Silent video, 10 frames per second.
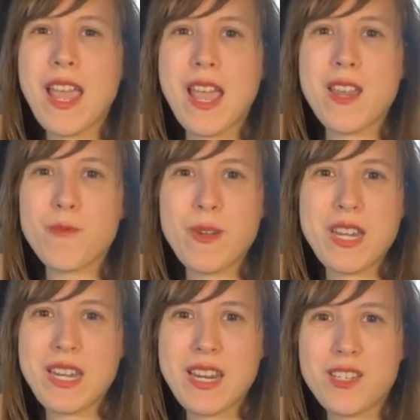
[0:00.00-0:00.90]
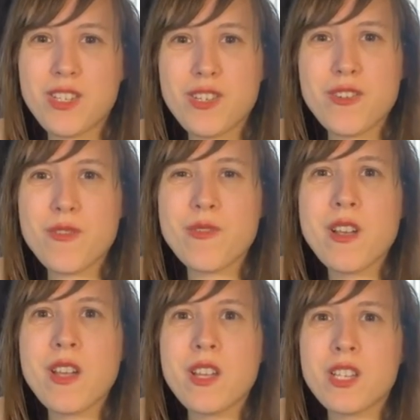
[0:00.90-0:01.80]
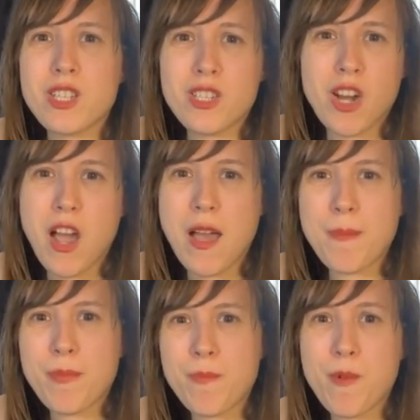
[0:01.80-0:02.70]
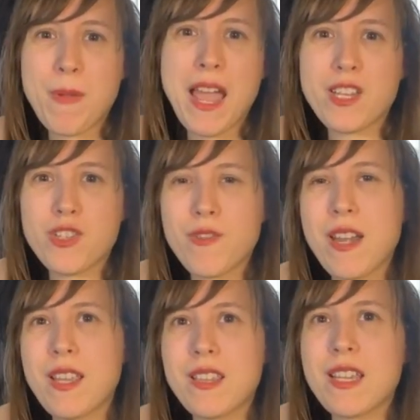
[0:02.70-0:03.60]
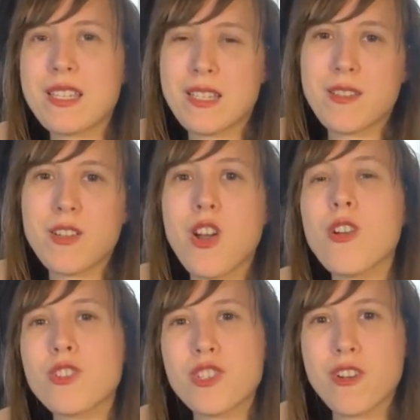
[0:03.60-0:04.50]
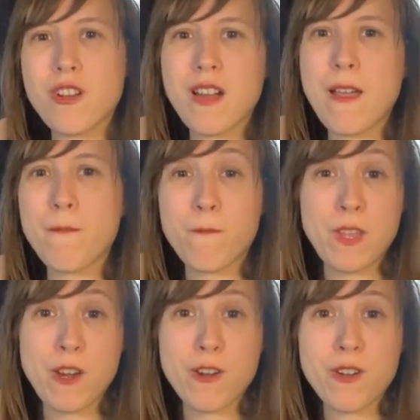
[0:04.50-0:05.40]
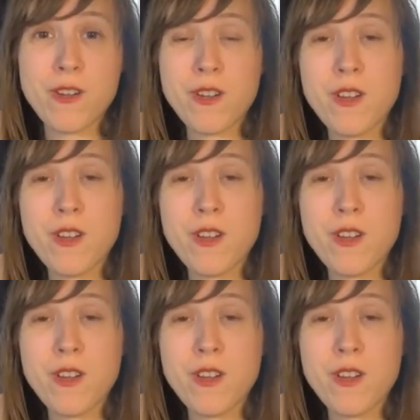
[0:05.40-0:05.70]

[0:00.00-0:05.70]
and we need to stop perpetuating this culture of fear.